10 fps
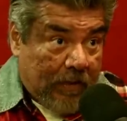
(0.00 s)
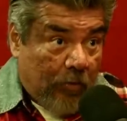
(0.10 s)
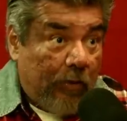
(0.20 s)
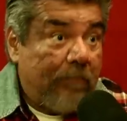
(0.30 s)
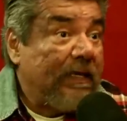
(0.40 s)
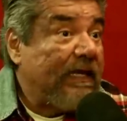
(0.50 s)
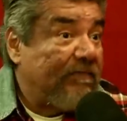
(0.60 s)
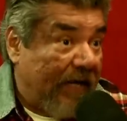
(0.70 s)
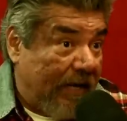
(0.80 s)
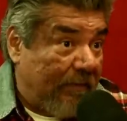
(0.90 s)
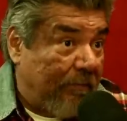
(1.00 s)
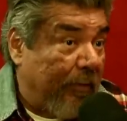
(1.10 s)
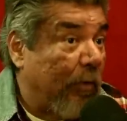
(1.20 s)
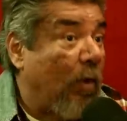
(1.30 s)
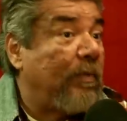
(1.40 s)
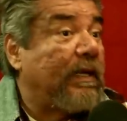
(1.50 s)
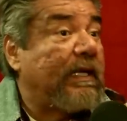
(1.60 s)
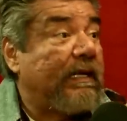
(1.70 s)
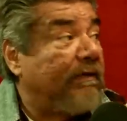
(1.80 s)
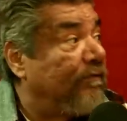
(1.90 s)
We believe that, but we won't
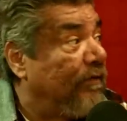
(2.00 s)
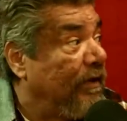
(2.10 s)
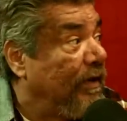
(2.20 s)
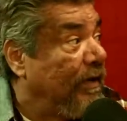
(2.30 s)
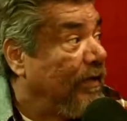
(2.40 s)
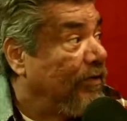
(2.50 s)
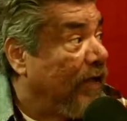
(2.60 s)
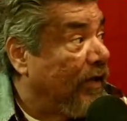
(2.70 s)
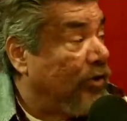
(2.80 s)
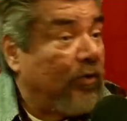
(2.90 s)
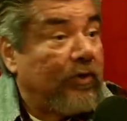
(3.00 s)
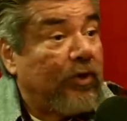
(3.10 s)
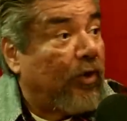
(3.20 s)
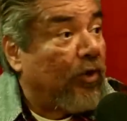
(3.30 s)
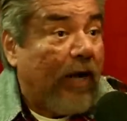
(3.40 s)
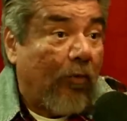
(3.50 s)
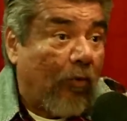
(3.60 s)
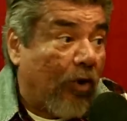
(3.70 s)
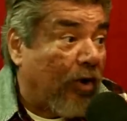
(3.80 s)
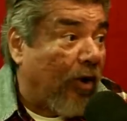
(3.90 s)
believe that you and the girl at
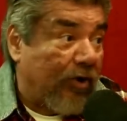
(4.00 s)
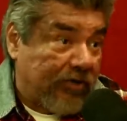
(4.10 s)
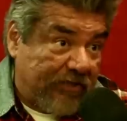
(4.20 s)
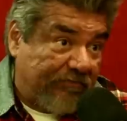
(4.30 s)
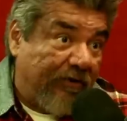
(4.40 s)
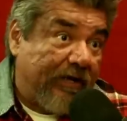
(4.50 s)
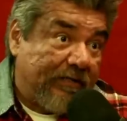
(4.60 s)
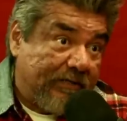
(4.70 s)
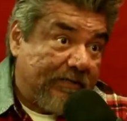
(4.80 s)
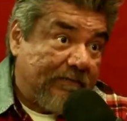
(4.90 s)
work are just friends.